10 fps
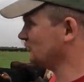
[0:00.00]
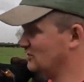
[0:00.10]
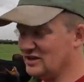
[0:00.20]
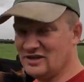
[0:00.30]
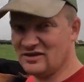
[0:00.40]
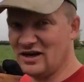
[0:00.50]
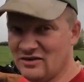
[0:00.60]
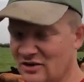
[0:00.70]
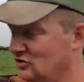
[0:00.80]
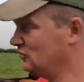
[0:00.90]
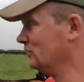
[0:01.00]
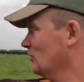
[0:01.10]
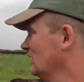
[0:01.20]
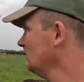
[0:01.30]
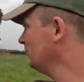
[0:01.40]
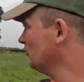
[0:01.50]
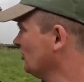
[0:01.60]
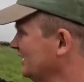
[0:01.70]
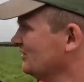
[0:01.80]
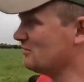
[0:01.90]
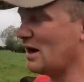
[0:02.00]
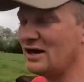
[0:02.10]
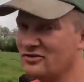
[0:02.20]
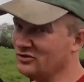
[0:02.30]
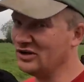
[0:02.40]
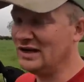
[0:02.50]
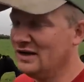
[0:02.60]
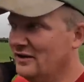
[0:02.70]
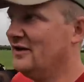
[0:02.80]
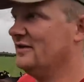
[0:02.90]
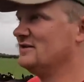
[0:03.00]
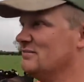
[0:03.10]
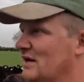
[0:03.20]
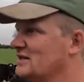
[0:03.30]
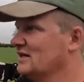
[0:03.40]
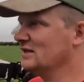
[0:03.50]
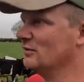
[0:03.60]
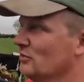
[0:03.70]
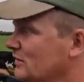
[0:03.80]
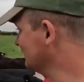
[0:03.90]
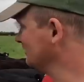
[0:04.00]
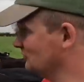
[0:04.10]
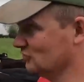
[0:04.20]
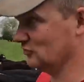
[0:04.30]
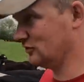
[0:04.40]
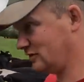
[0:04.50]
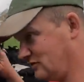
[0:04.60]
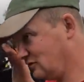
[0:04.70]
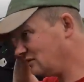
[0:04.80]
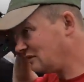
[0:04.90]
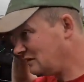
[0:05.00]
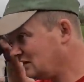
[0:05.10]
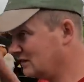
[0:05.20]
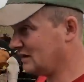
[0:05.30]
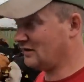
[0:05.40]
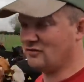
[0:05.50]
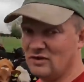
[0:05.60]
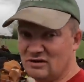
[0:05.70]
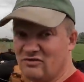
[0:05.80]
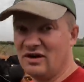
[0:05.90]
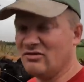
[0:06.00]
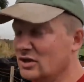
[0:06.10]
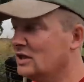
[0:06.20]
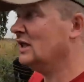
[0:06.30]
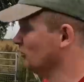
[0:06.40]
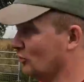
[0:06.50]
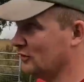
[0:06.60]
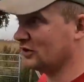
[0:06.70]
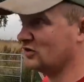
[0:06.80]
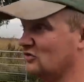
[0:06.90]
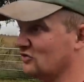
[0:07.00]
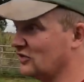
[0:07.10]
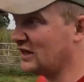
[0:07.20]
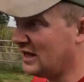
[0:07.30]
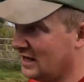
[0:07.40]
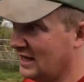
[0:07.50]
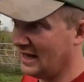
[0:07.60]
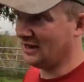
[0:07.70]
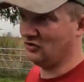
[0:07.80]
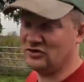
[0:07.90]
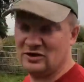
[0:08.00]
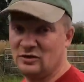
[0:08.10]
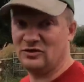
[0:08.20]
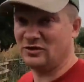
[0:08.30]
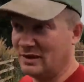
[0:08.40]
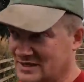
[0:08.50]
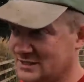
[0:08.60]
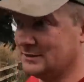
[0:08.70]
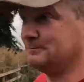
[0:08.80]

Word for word: You see these guys doing well. Bit of rain on the backs, which isn't a bad thing at the moment. There's touch wood, it doesn't carry on raining forever. But we're going to do something else, which you're about to see.